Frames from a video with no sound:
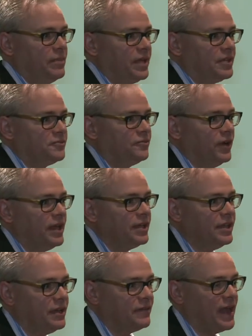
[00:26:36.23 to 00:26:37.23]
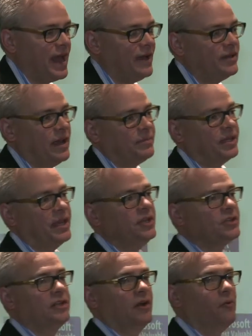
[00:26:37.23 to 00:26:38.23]
Because frankly, if they have an
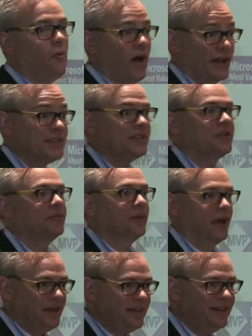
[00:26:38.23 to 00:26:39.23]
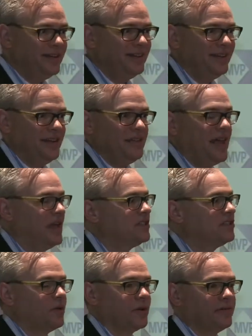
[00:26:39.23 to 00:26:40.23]
application that wants to run in that
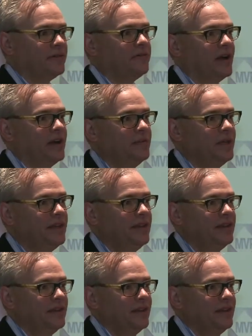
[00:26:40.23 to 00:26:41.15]
sort of environment,